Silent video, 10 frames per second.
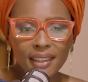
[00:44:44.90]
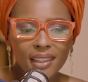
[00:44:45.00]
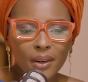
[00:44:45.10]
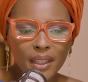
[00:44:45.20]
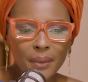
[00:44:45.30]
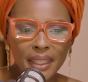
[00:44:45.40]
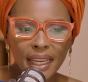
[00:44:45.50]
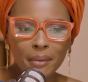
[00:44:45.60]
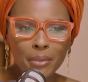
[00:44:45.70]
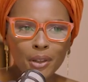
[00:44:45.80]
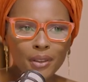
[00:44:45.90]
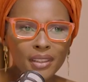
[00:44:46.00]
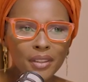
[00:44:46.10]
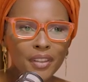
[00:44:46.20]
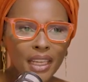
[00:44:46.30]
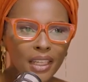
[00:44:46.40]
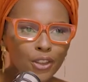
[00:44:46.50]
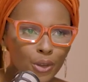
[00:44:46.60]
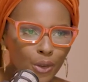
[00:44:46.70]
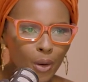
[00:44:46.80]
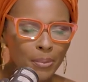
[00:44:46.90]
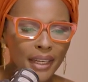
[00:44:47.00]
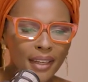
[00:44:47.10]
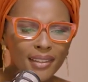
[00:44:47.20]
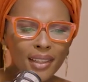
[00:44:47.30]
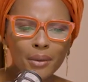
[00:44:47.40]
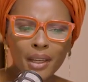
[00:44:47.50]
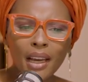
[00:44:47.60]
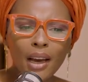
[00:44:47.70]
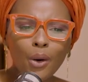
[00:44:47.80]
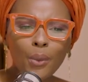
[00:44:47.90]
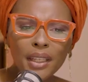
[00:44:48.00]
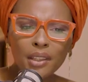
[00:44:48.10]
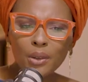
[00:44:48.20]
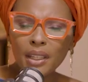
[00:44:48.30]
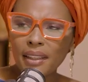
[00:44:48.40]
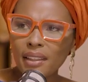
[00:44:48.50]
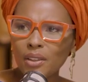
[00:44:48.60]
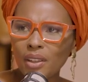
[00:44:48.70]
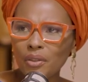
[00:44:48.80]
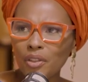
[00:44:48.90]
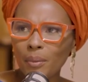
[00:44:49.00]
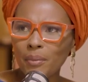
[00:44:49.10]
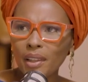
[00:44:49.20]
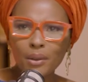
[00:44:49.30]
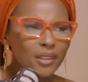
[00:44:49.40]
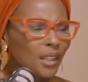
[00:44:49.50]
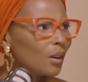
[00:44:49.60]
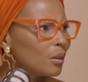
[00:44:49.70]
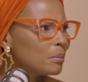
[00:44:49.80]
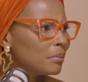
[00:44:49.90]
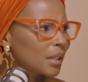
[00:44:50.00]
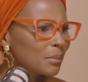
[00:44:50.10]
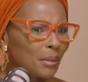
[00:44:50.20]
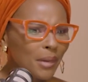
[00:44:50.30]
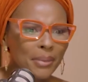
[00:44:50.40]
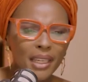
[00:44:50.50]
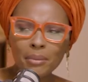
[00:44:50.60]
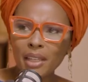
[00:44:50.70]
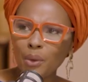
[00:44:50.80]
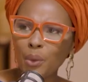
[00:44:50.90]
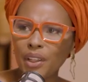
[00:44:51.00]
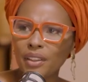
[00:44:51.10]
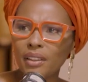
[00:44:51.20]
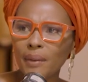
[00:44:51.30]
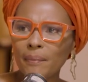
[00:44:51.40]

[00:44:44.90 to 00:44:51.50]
that's how they will learn. Because if they had to go back and say, where did you learn this thing from? They could say, oh, but my mom kept her word.